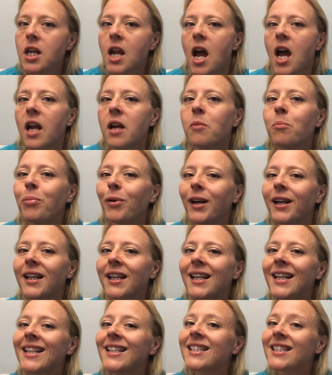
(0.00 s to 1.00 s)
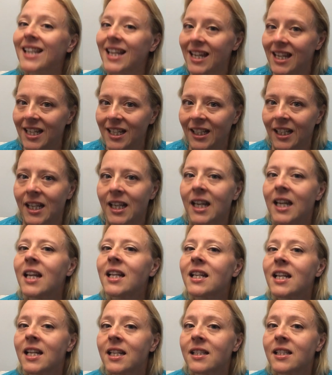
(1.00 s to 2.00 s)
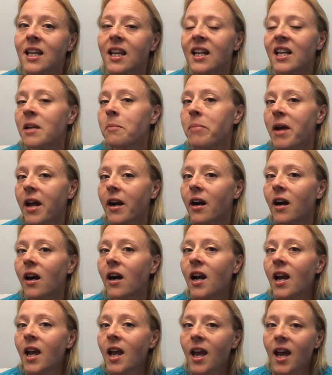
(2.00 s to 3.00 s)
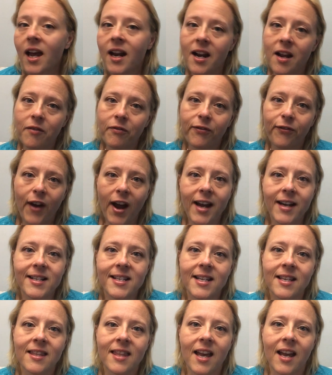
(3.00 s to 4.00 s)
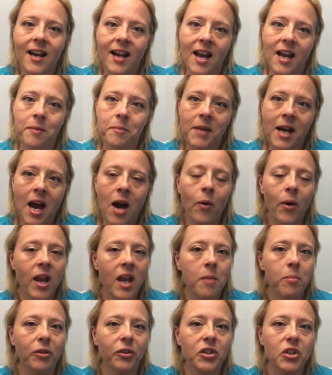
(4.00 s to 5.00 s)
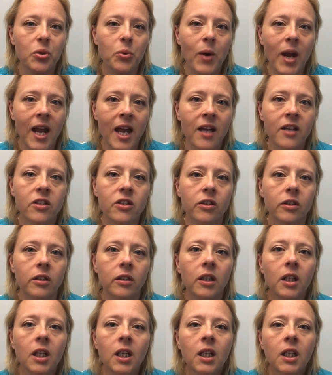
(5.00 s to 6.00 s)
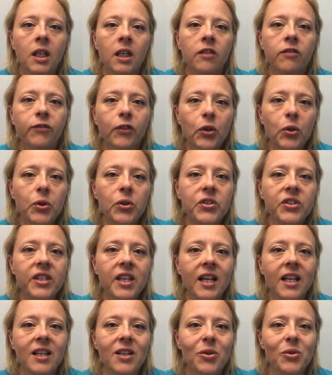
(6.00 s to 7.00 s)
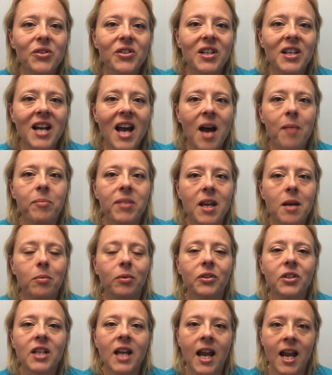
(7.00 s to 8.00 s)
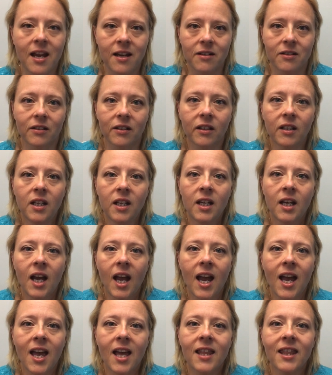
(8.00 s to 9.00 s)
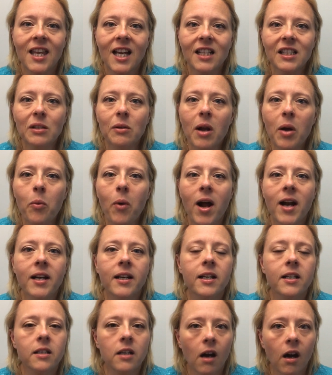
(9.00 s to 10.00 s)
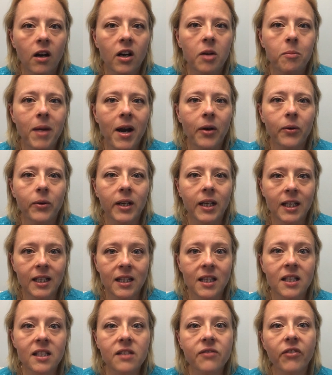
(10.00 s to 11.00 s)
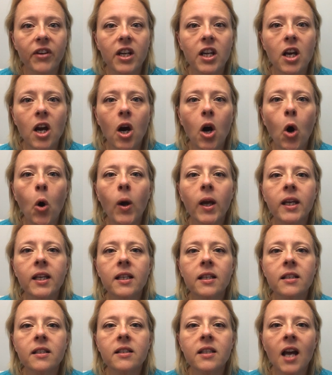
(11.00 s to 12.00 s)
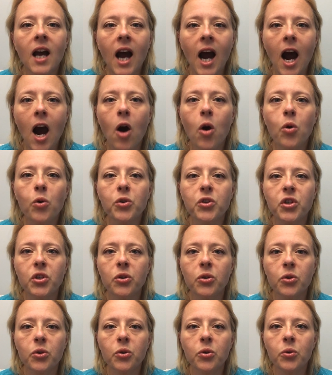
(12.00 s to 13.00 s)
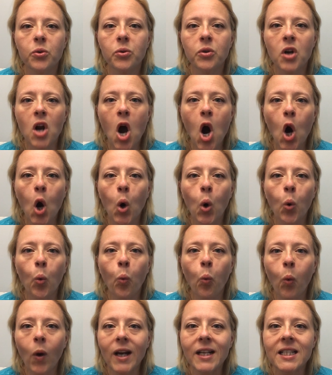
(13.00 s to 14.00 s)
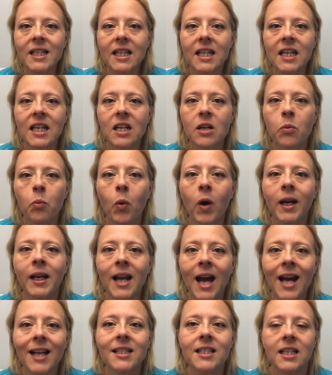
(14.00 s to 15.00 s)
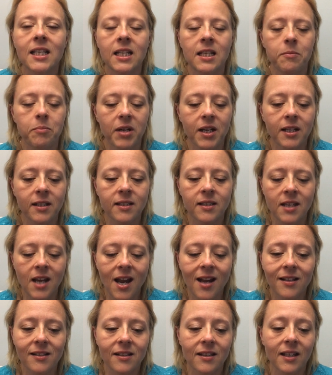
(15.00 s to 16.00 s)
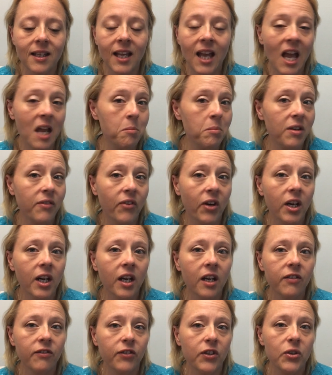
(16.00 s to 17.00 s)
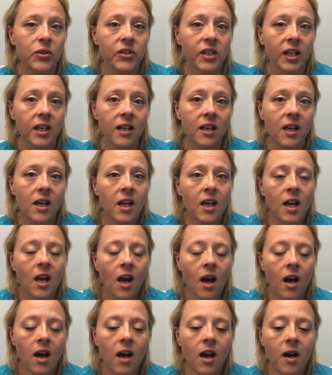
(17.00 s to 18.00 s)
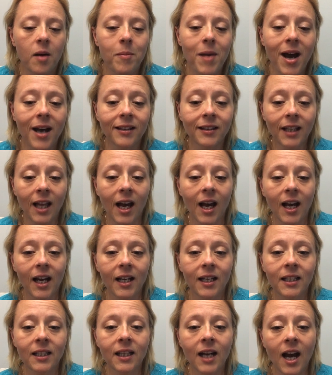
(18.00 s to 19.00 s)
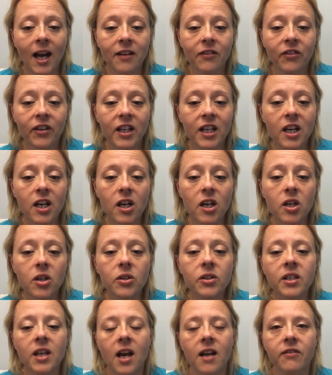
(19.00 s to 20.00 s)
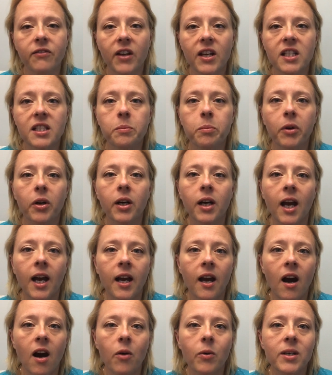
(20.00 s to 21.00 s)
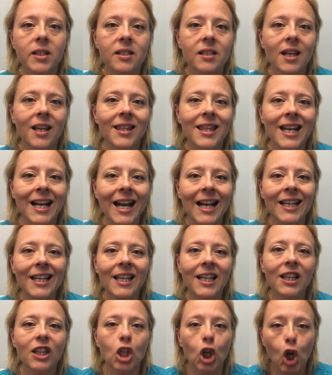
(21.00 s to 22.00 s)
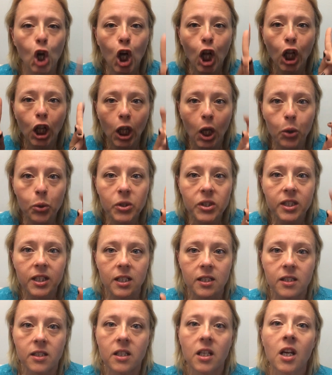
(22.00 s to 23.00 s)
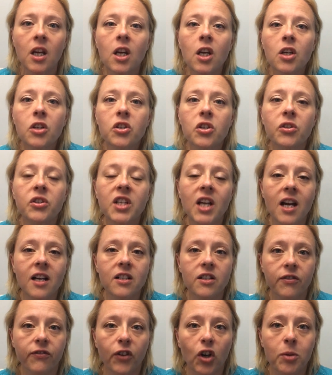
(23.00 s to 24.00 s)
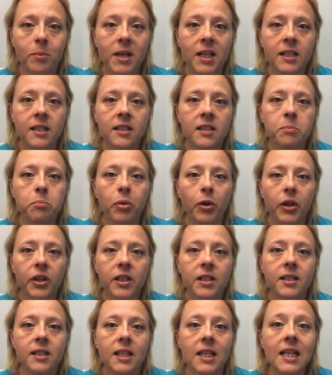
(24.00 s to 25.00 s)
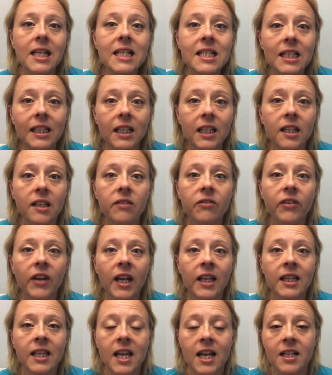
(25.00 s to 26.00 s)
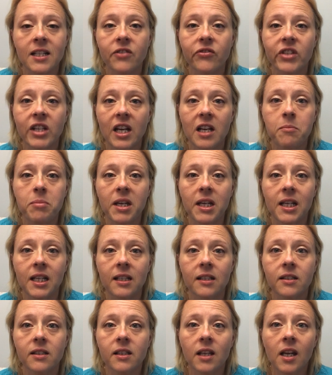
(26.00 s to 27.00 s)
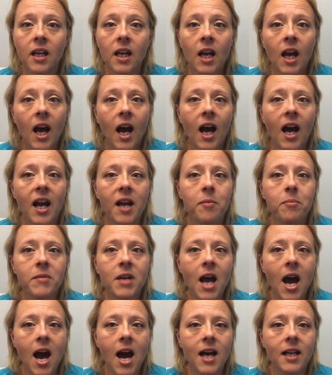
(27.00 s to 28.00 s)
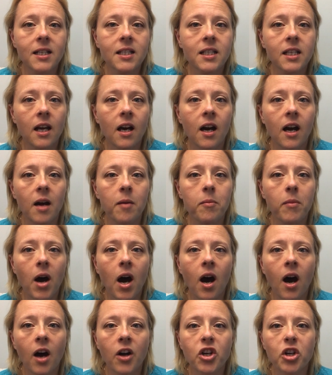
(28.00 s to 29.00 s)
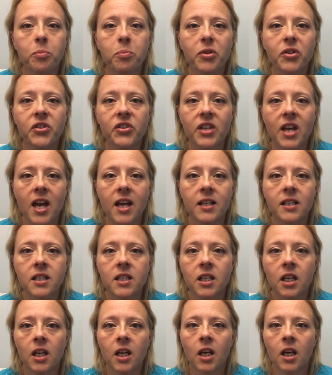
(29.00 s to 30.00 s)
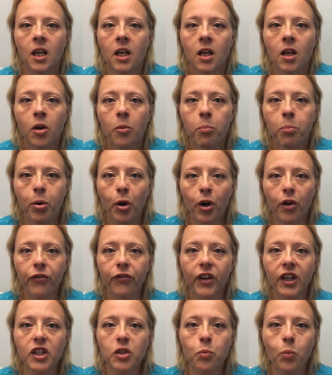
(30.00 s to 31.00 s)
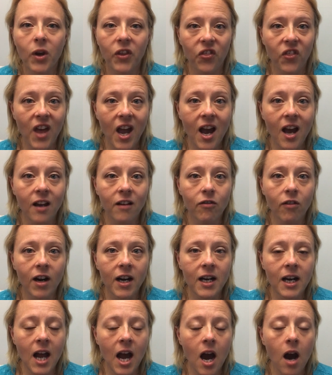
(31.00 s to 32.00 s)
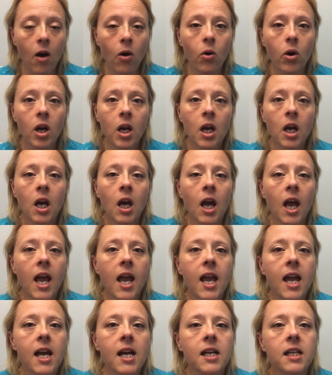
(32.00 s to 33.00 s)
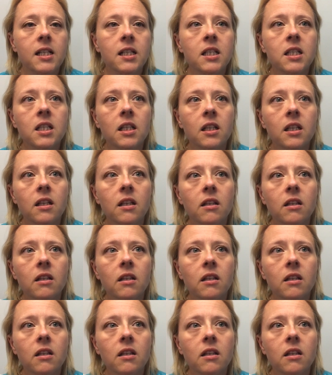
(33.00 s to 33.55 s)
yet, but it's healing. It is getting better, and I'm finding that I'm now able to handle foods that I used to not be able to handle. And that's what I wanted to talk about in this video, is how to know what to eat and what not to eat, because yes, it can be very confusing. Online, on videos, on Facebook, I always say that I eat the closest to Dr. Fuhrman's books, Eat to Live and The End of Diabetes. I'm not 100% perfect with that right now, and